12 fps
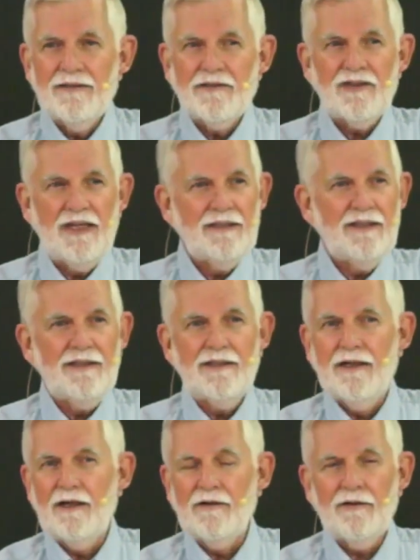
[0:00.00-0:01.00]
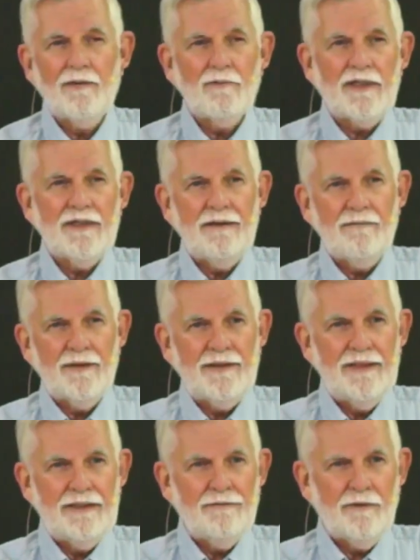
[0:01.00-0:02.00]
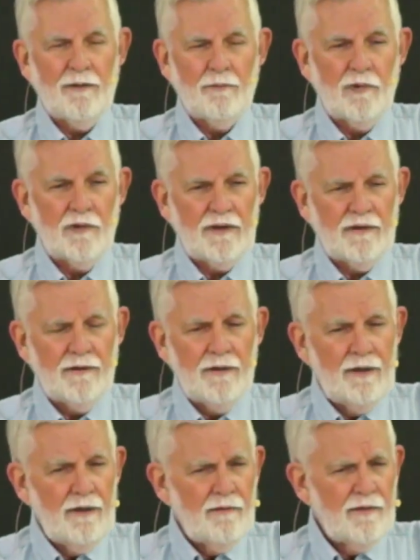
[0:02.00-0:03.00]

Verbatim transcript: to send in all the money we need for the boiler?